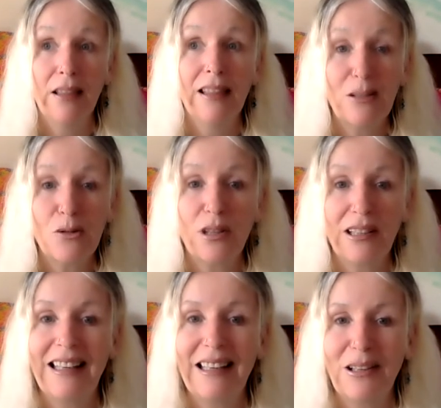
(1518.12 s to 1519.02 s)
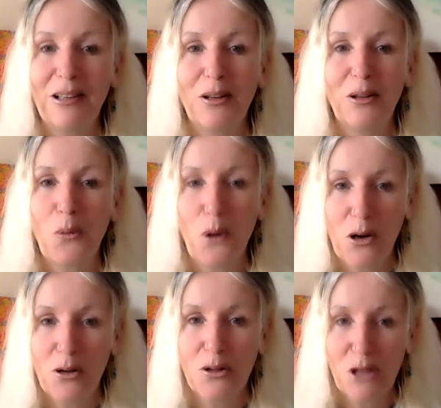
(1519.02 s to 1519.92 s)
Literally, the
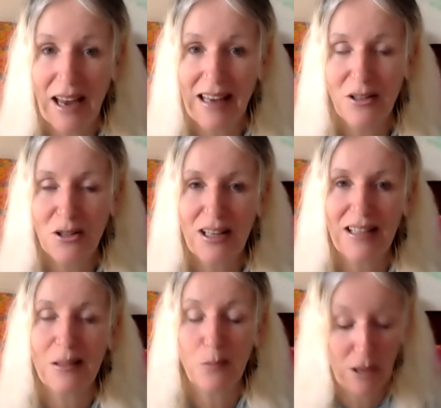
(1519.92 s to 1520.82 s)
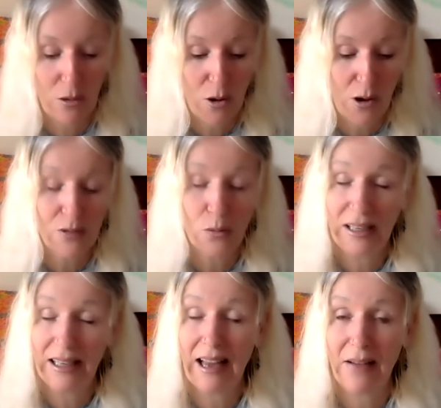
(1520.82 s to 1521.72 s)
world changes because
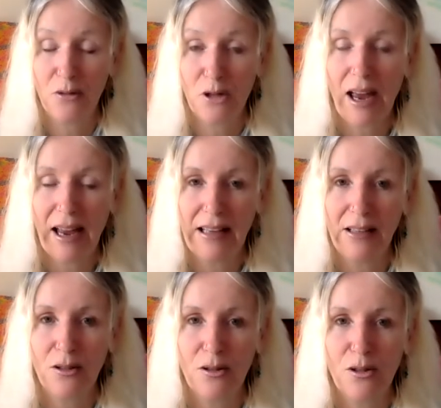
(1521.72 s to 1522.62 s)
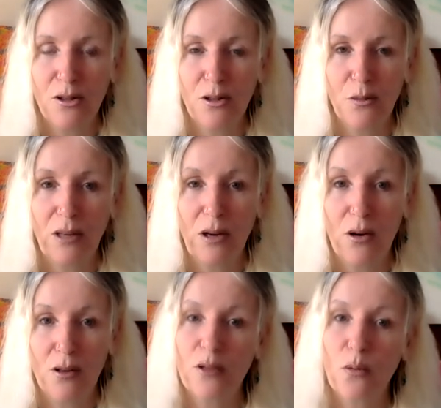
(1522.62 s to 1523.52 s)
we have changed,
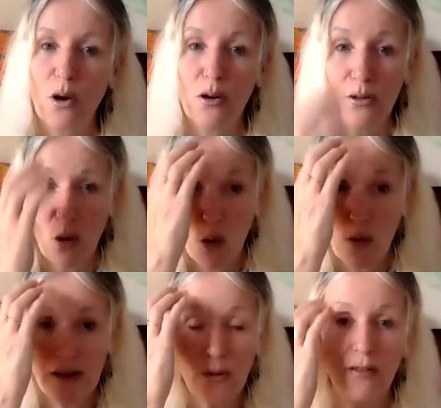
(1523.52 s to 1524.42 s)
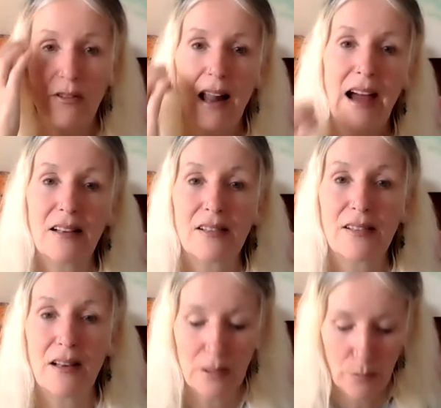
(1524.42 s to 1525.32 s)
because the world always
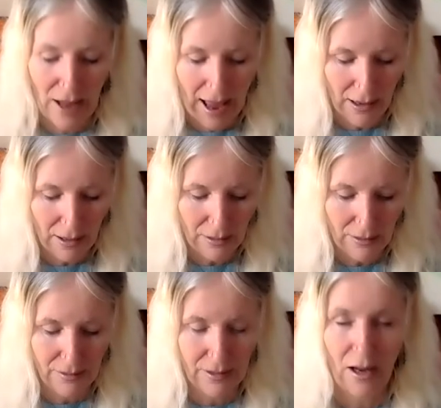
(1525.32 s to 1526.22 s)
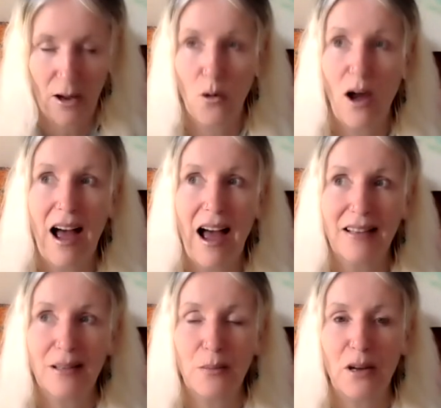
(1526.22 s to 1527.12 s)
reflects us back. So
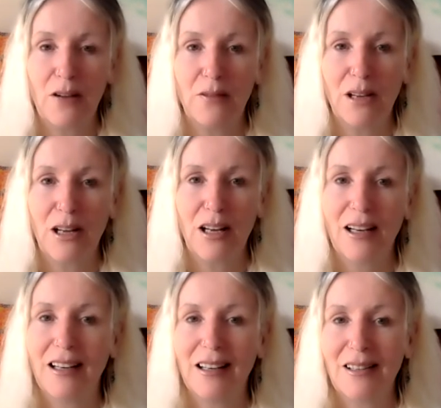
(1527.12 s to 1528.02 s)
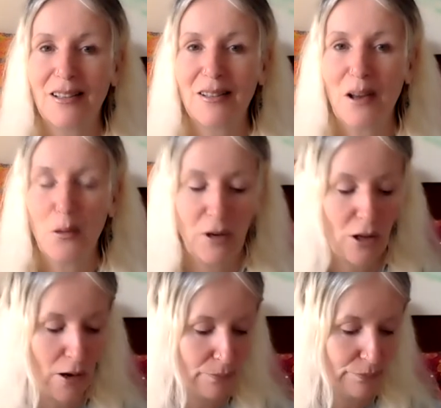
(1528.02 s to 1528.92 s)
as above, so
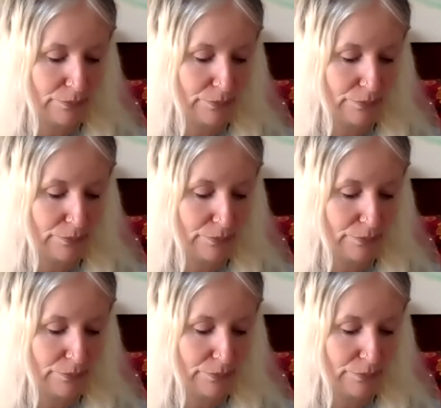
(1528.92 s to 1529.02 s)
below.